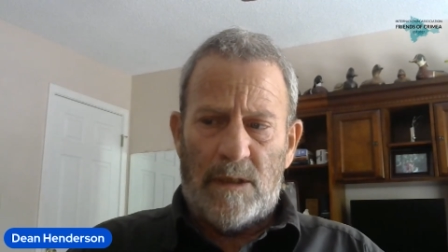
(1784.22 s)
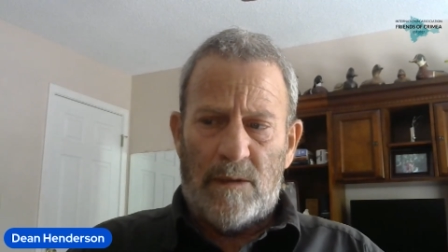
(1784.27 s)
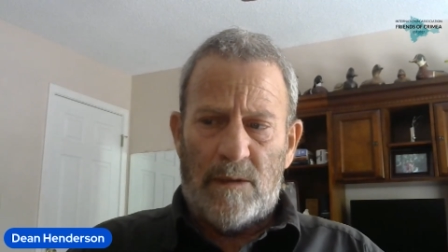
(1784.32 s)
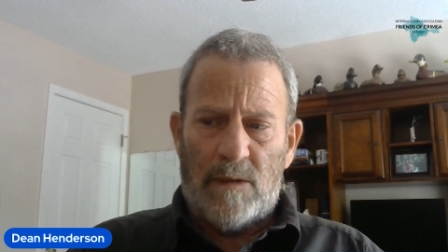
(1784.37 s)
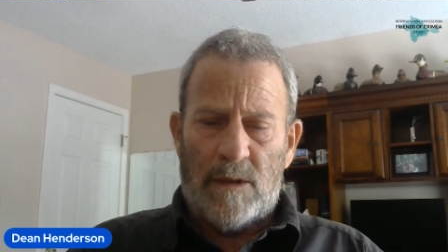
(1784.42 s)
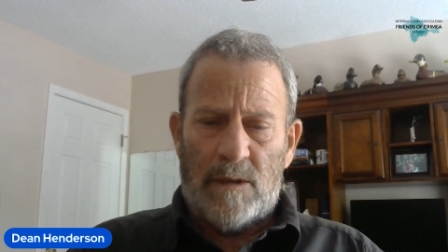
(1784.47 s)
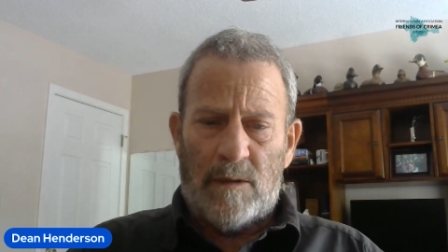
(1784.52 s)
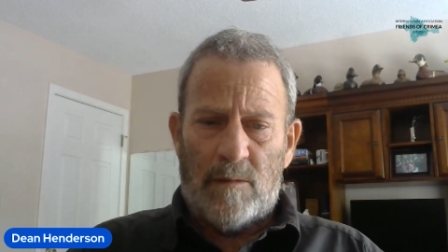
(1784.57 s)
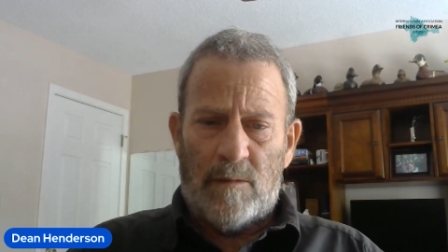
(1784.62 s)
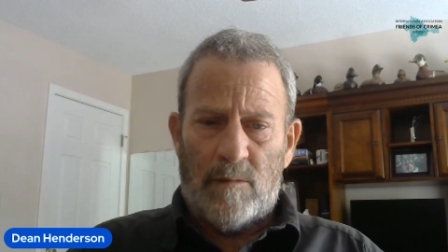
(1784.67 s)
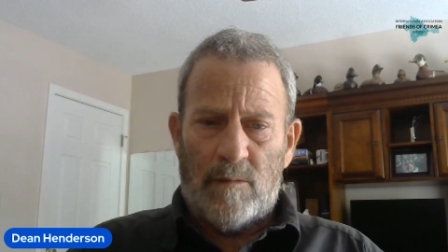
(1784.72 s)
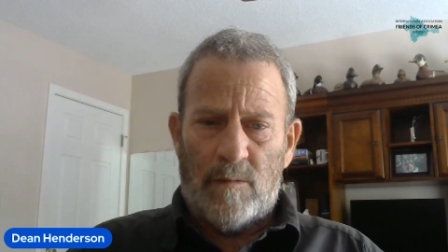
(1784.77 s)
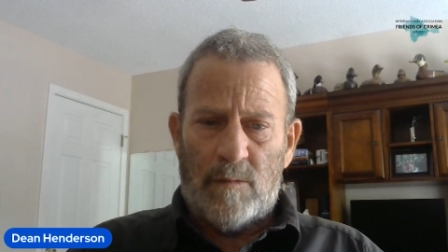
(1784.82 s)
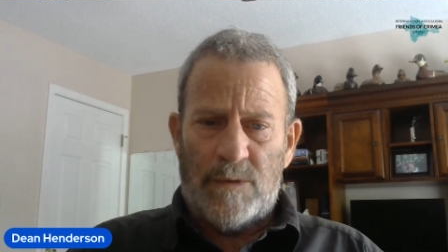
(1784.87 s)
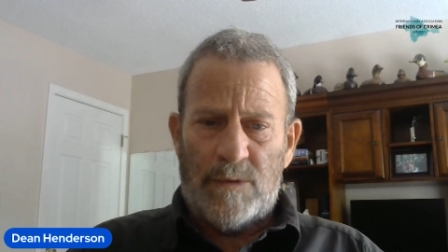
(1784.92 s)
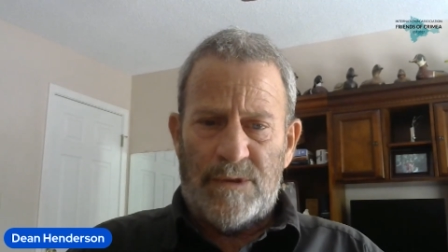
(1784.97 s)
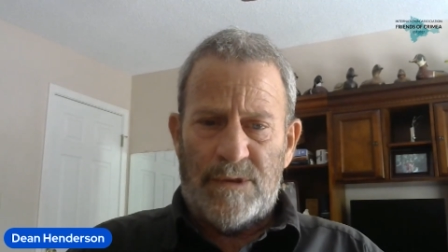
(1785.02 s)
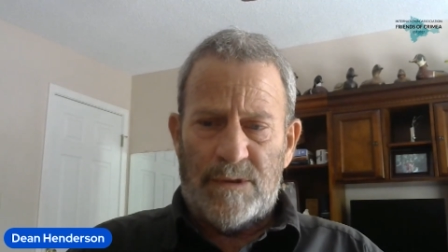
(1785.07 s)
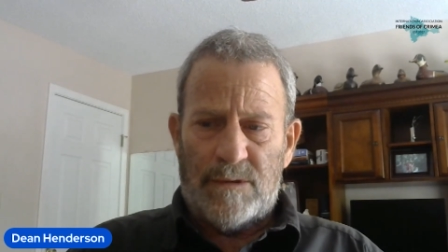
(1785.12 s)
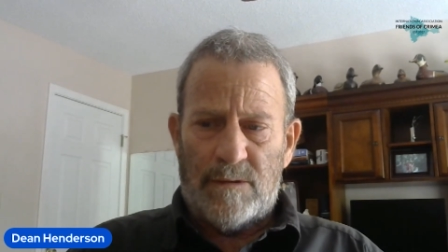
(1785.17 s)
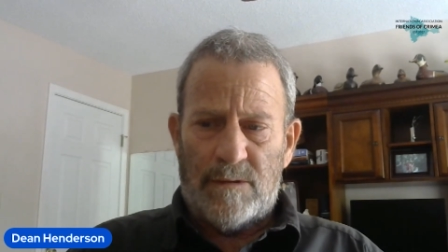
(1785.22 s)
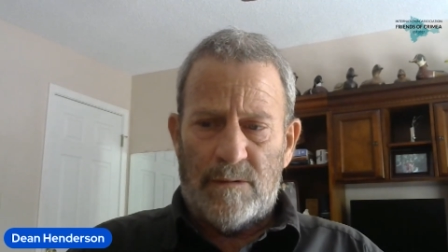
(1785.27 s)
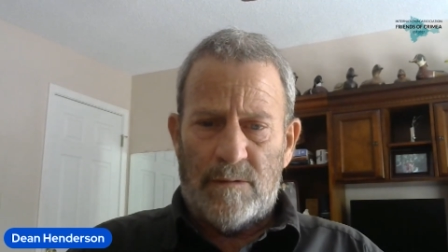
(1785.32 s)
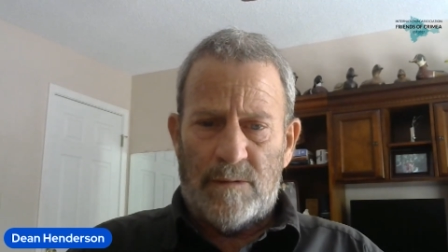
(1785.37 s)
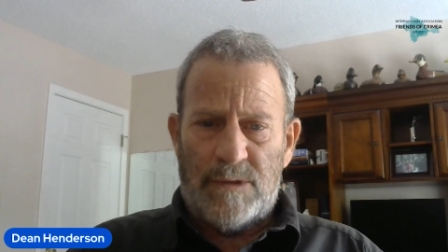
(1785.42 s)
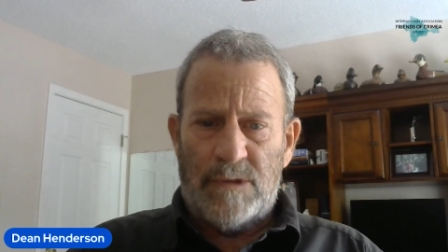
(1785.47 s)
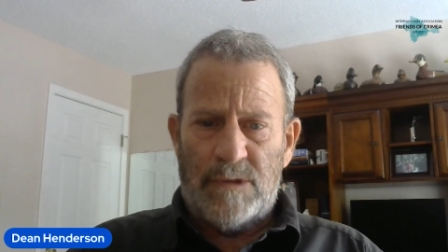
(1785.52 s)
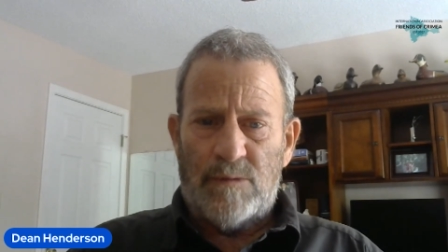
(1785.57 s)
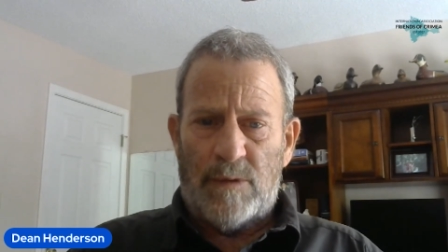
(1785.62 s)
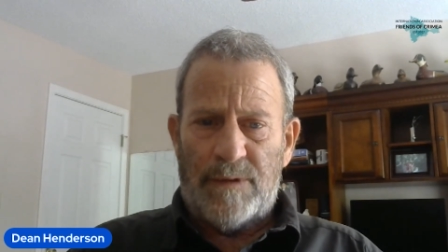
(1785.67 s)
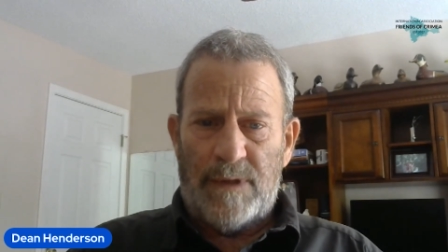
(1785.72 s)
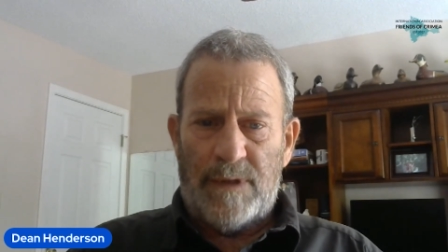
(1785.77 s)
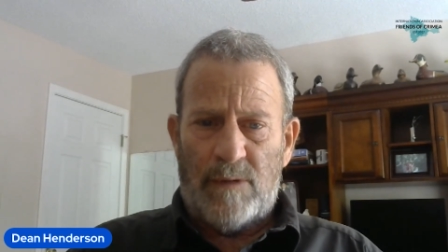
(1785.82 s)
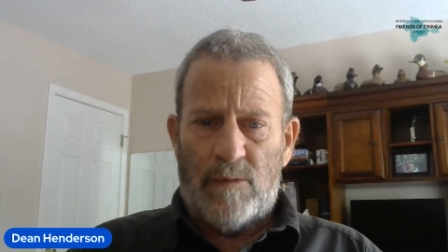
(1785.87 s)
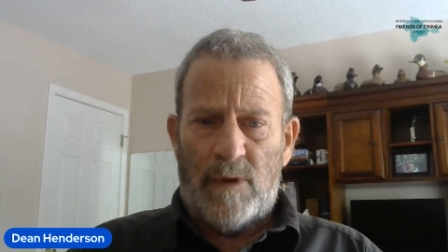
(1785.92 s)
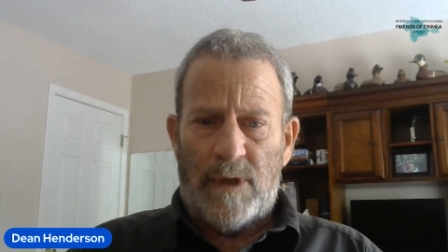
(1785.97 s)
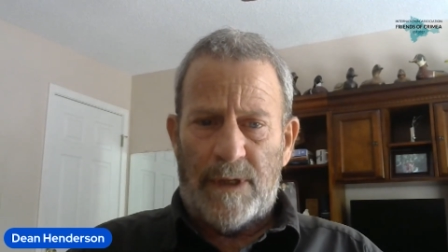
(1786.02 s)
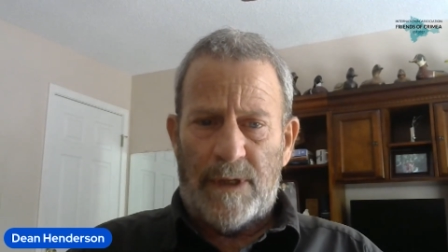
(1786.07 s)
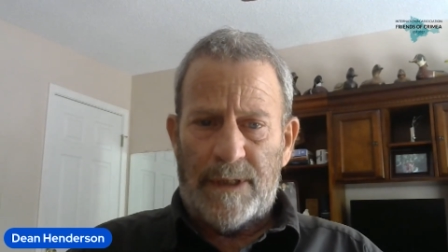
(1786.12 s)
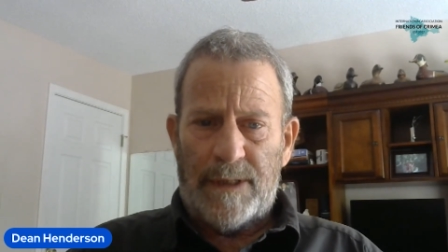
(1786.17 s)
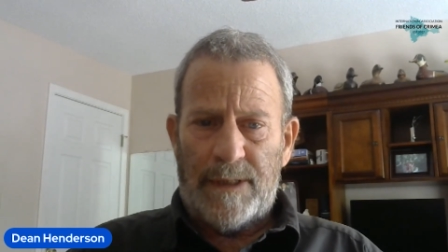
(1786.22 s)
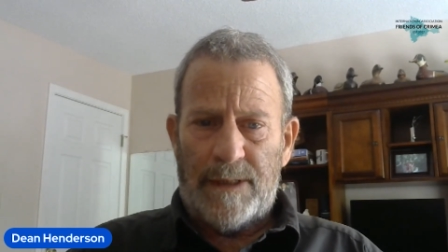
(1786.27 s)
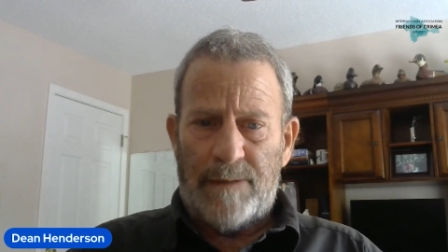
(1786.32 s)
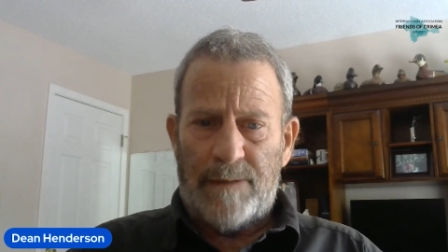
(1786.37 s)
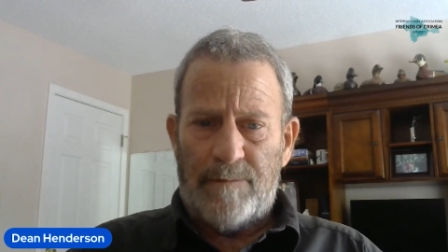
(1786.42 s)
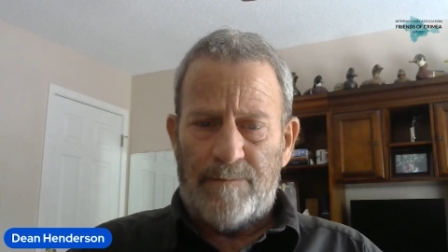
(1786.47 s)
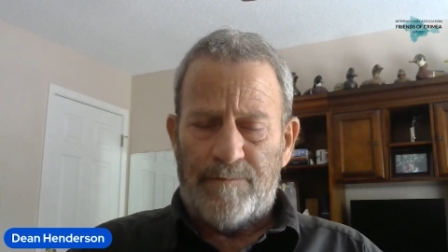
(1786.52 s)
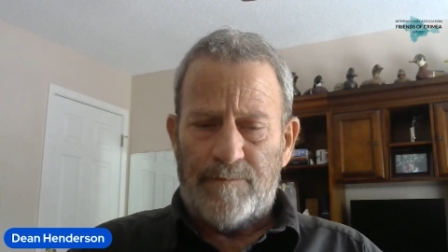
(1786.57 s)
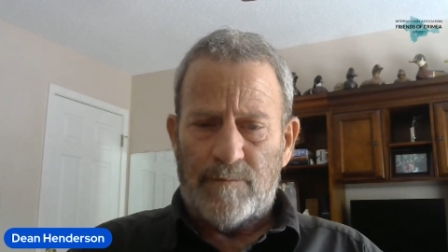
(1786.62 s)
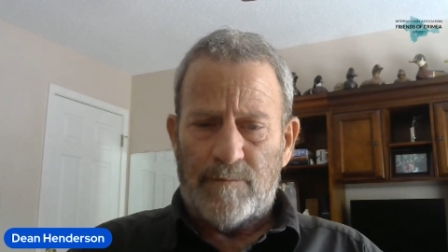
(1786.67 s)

um, which which is what they want again.